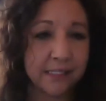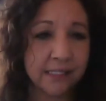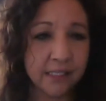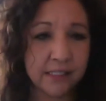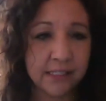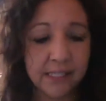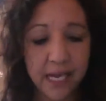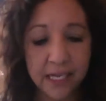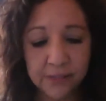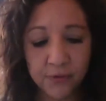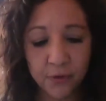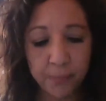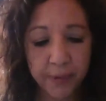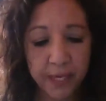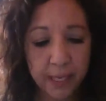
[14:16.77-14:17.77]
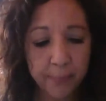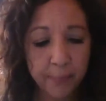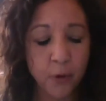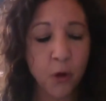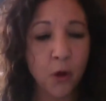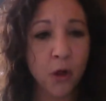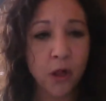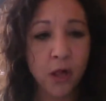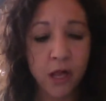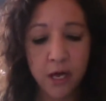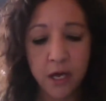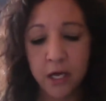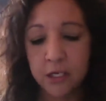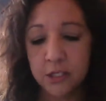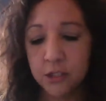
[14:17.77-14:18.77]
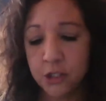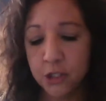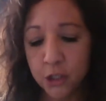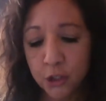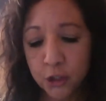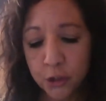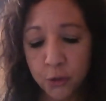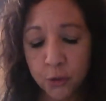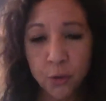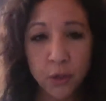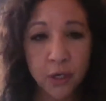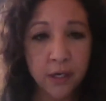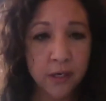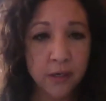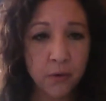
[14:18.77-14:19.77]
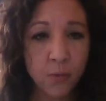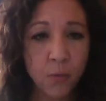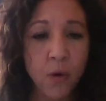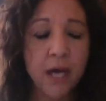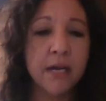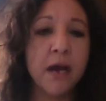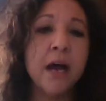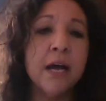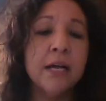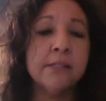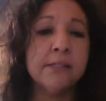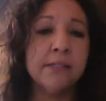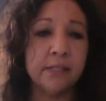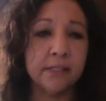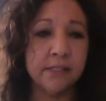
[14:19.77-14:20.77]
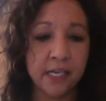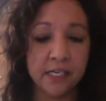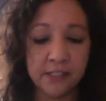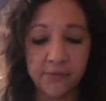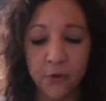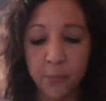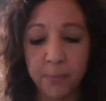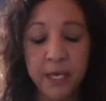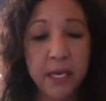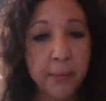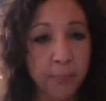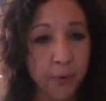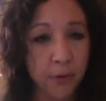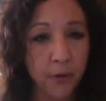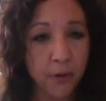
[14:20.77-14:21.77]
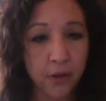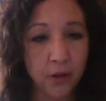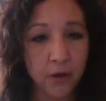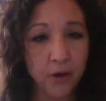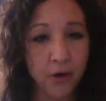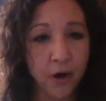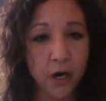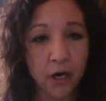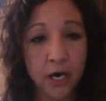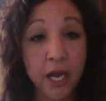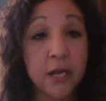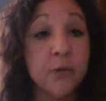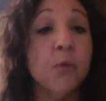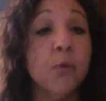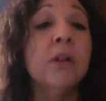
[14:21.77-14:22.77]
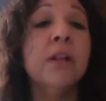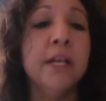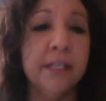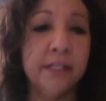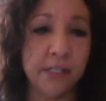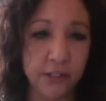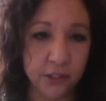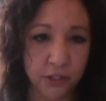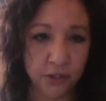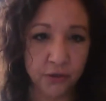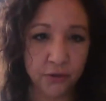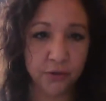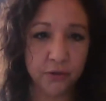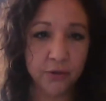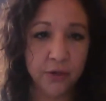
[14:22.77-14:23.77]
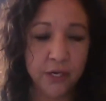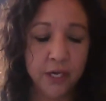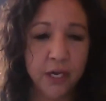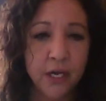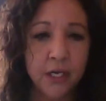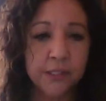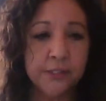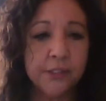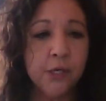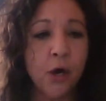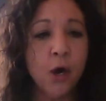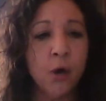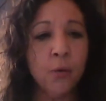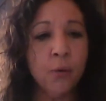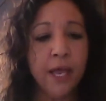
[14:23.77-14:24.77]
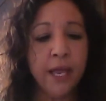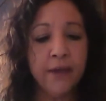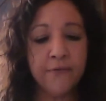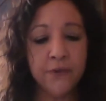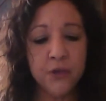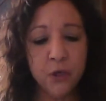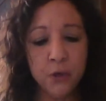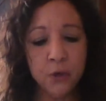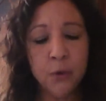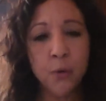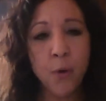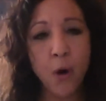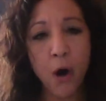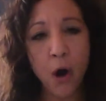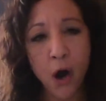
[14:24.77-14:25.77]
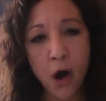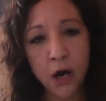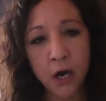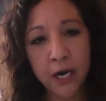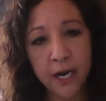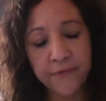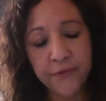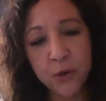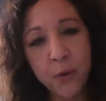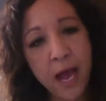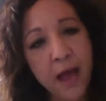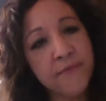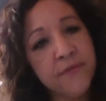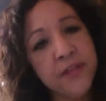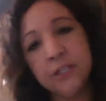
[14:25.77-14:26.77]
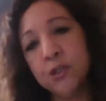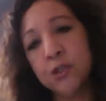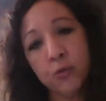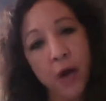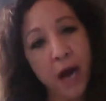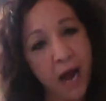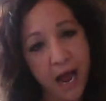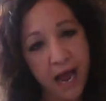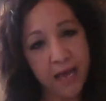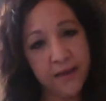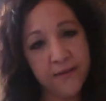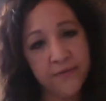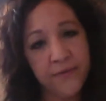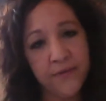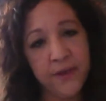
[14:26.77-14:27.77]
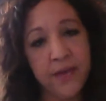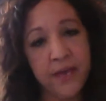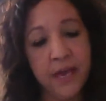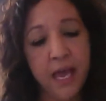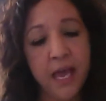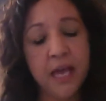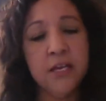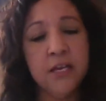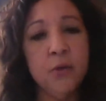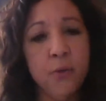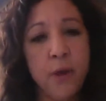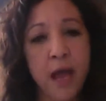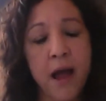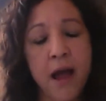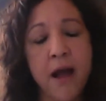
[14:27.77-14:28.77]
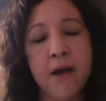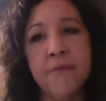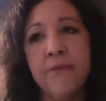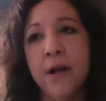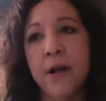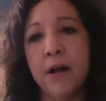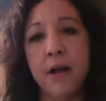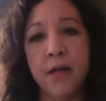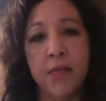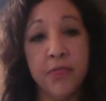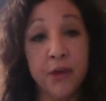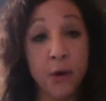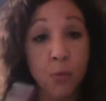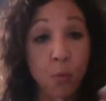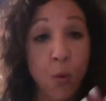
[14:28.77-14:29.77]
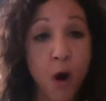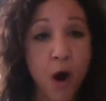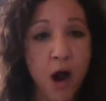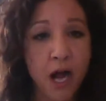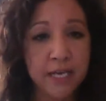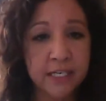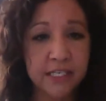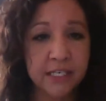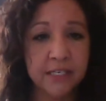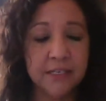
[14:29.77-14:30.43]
successful people do what unsuccessful people are unwilling to do. So if you have the drive and you have the want